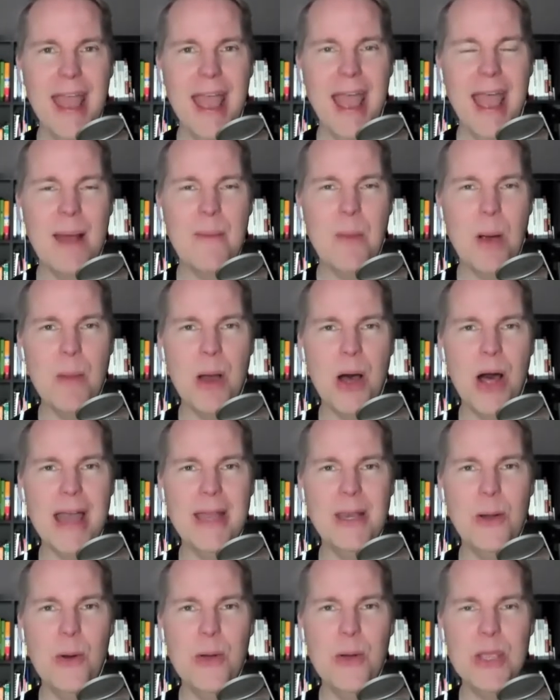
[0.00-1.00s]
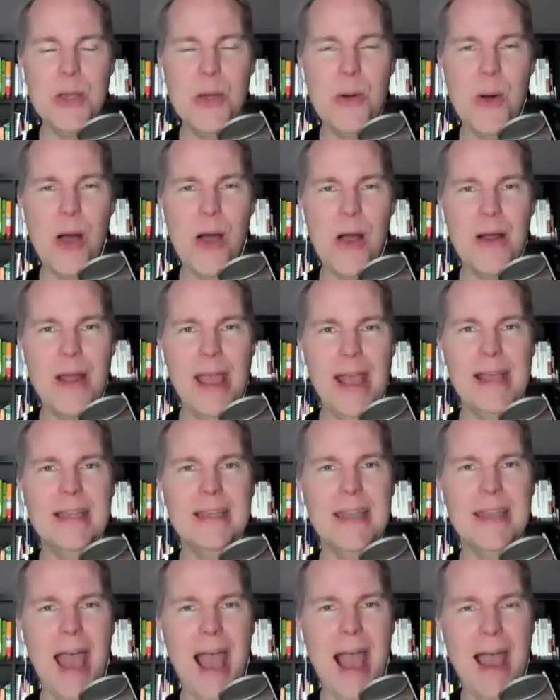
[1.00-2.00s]
And Marmel, I know you are
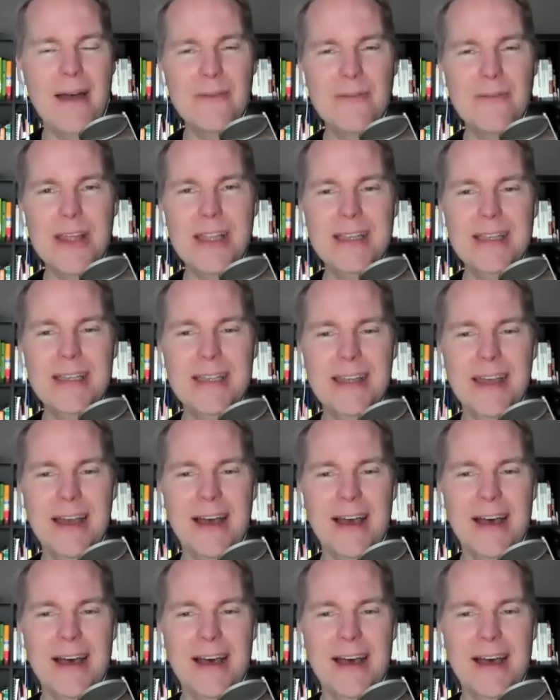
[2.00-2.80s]
an avid